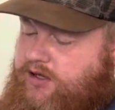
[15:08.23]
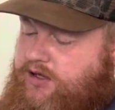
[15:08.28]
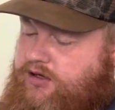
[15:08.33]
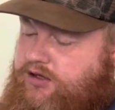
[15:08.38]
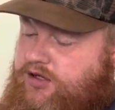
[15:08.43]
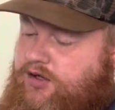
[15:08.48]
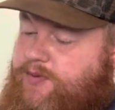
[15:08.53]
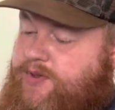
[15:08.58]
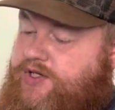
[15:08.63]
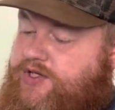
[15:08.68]

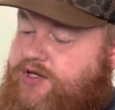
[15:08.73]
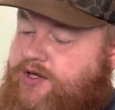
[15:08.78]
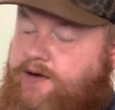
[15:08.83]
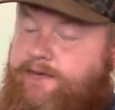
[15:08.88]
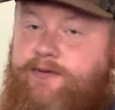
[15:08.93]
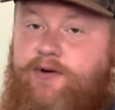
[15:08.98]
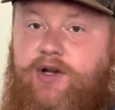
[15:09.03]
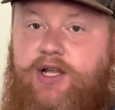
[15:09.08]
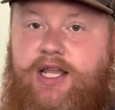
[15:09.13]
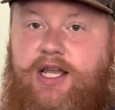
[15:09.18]
A little bit
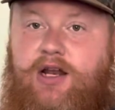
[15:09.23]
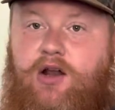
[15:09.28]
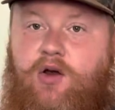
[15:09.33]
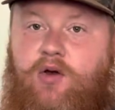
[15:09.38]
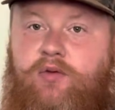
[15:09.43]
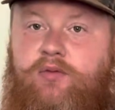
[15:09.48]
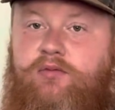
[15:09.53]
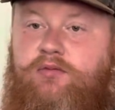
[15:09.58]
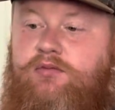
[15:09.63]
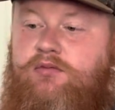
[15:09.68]
tougher to get
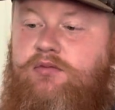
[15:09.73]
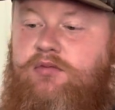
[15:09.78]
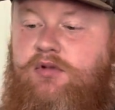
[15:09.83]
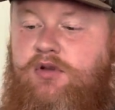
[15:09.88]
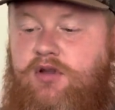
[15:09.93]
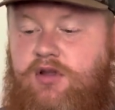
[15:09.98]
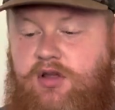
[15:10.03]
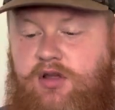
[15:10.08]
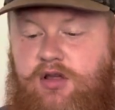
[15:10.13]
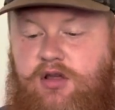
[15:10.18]
on,
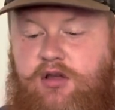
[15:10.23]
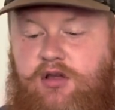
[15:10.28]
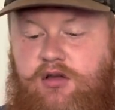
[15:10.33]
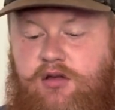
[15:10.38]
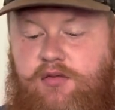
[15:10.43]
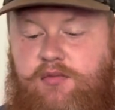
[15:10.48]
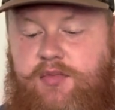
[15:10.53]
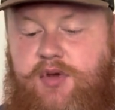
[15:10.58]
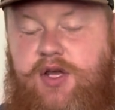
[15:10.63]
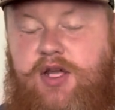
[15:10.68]

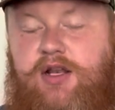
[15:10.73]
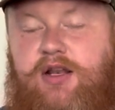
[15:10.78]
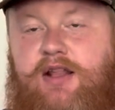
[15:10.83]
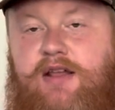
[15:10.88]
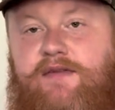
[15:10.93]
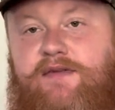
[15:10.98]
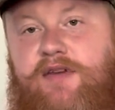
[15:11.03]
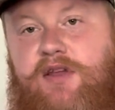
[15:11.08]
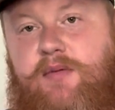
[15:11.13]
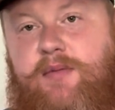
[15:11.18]
but they
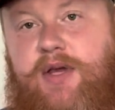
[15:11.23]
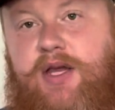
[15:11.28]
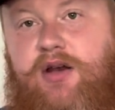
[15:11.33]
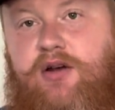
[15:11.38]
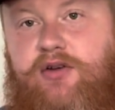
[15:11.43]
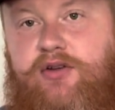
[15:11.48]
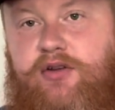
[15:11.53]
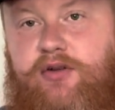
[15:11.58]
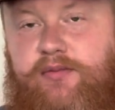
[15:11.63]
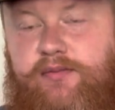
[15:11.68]
fit better
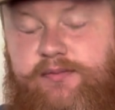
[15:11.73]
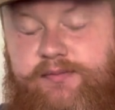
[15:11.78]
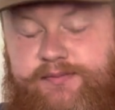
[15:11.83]
too.